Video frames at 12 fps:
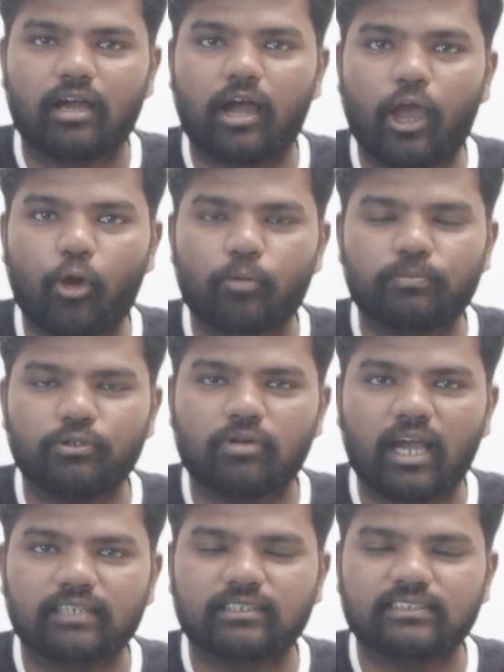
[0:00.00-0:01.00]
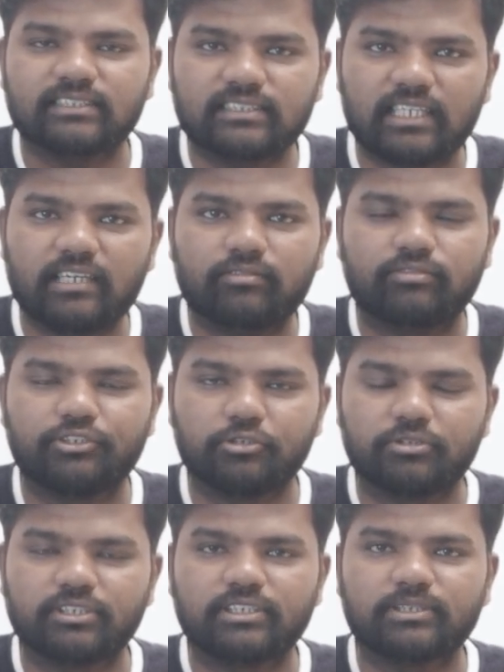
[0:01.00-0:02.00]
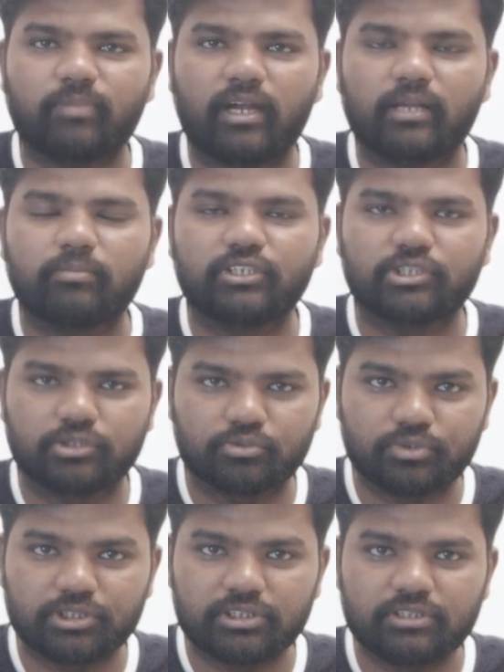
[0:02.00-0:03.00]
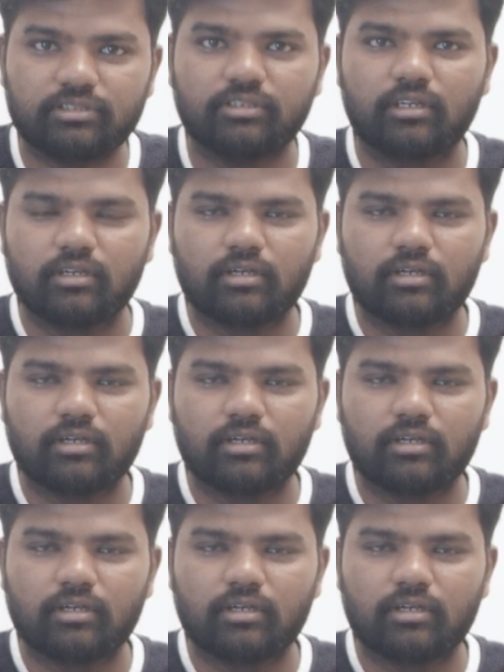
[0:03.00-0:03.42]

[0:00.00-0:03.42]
I hope you guys are safe during this pandemic situation.